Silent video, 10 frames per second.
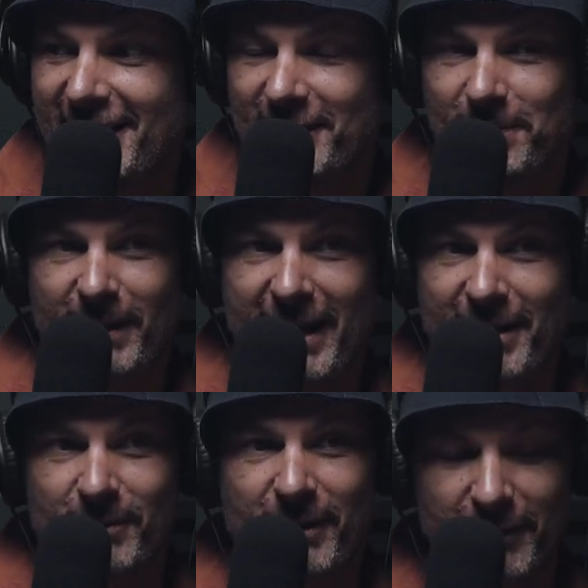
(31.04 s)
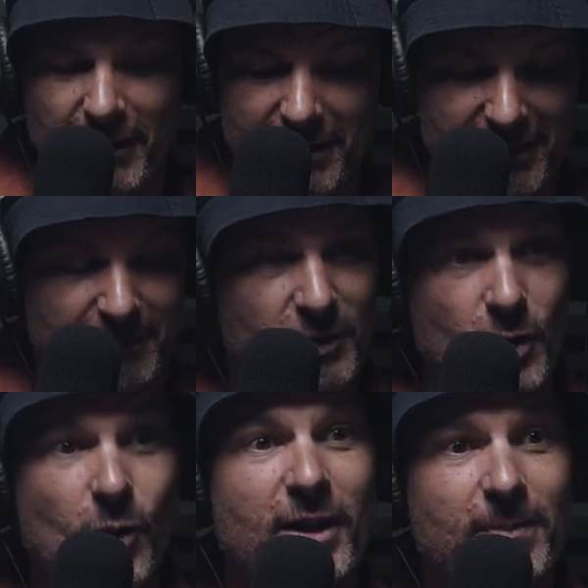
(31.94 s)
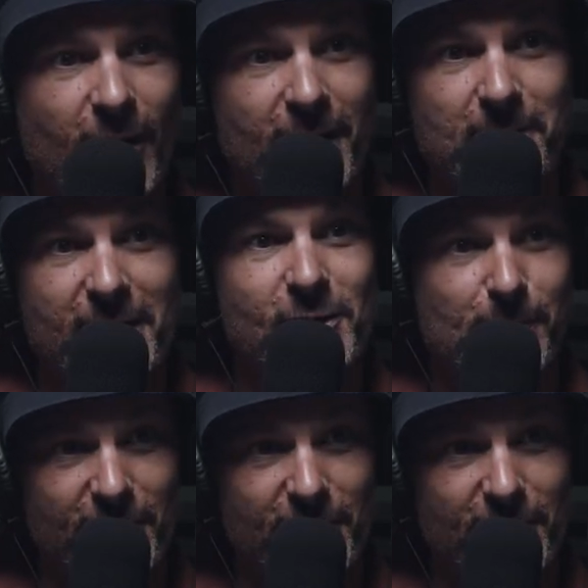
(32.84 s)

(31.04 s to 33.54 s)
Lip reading: out to play, and we've got joined by Mitch